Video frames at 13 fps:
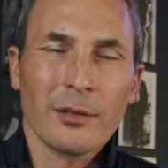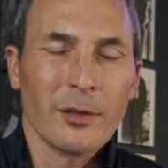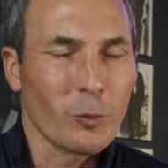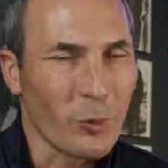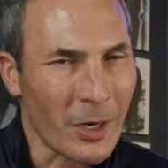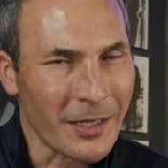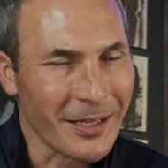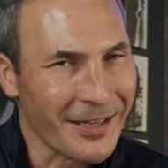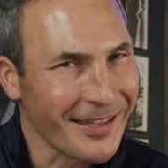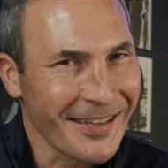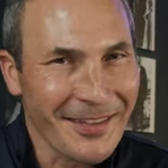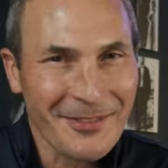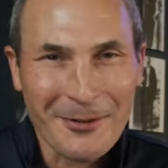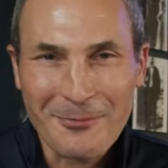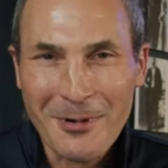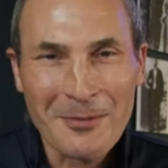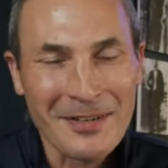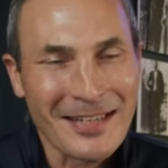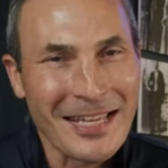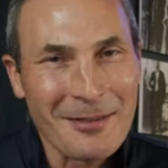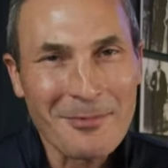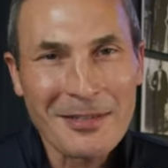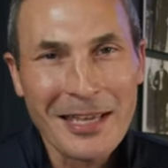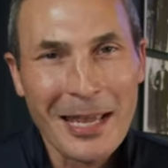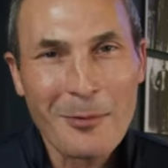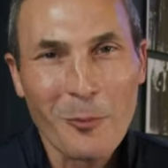the moment he
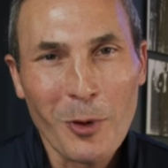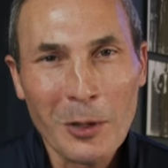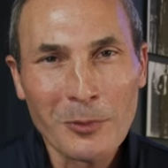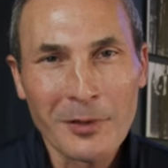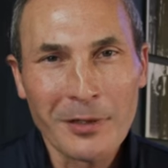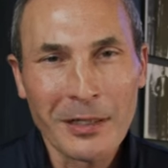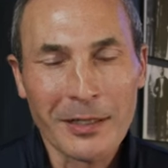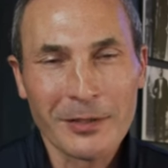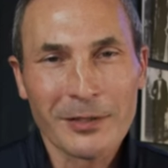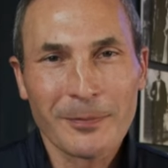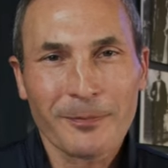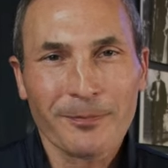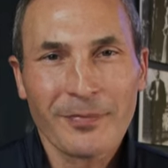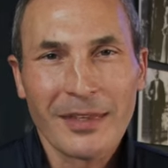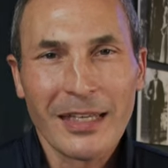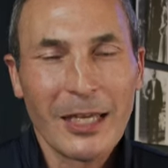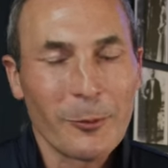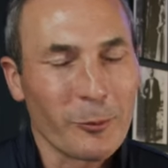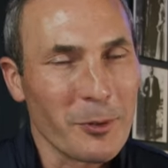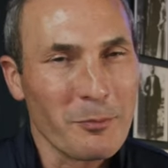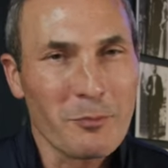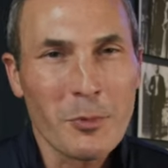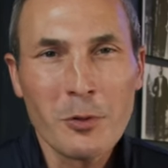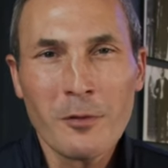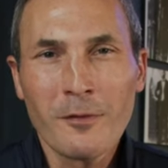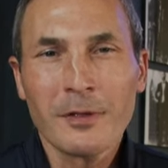became one with us, It
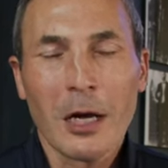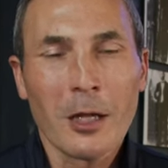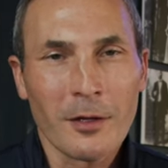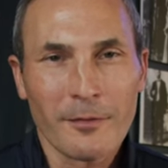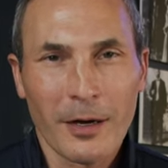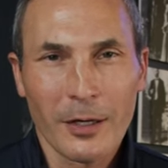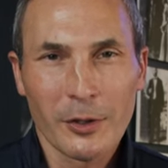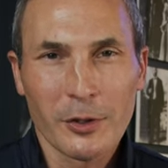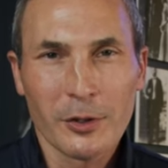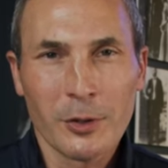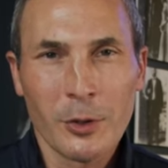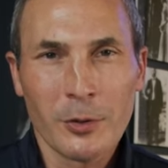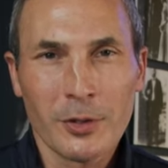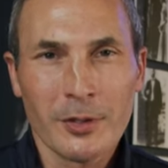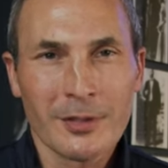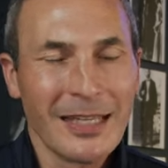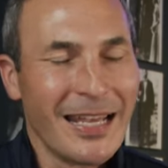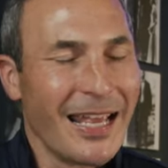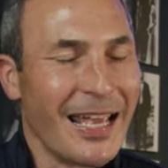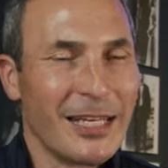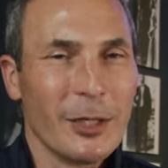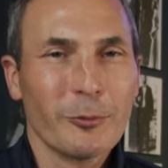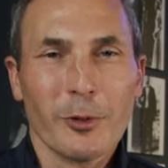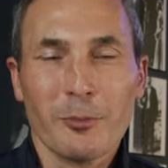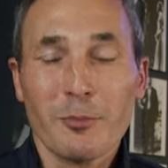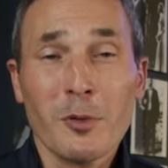removed all of our excuses, and it
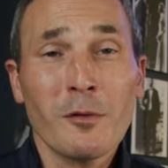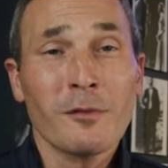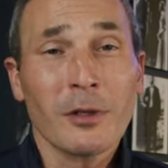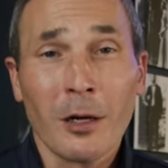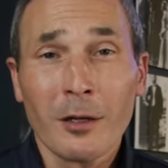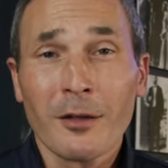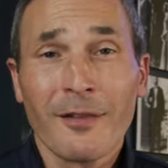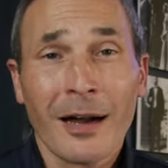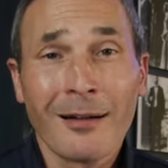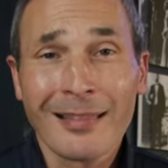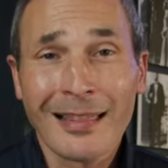removed all of our